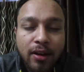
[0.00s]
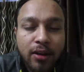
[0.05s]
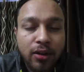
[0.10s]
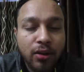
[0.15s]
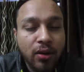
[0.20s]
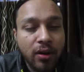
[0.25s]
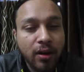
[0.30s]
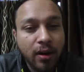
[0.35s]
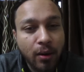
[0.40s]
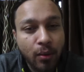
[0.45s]

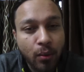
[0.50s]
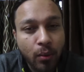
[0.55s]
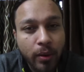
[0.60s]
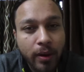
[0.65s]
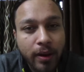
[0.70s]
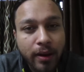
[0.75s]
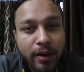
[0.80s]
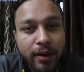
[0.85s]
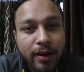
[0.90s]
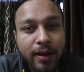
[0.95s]
your
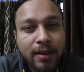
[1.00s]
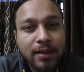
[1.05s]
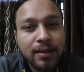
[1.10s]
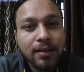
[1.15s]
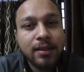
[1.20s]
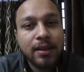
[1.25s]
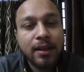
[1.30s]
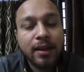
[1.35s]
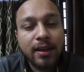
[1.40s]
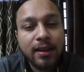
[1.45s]
awareness
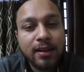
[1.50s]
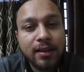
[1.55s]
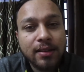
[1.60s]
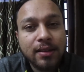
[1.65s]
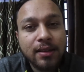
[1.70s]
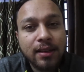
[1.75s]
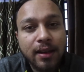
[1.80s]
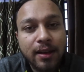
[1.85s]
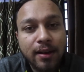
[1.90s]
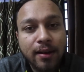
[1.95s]
is
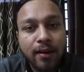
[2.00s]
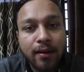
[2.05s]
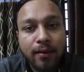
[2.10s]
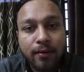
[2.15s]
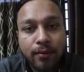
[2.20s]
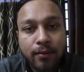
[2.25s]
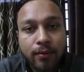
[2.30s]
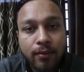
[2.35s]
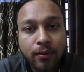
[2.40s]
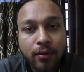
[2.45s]
enough
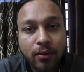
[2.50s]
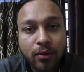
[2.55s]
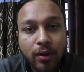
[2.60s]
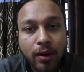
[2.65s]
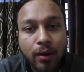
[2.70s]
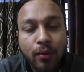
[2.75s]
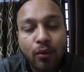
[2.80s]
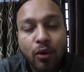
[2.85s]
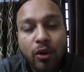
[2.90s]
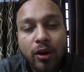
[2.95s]
okay
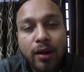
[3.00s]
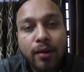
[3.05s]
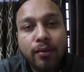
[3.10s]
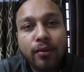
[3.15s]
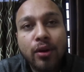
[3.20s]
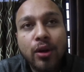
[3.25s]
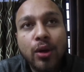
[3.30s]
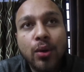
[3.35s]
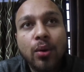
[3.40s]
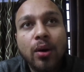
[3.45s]
whatever
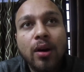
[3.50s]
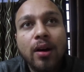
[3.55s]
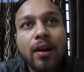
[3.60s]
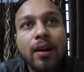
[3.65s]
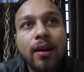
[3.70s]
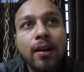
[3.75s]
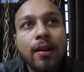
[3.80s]
you are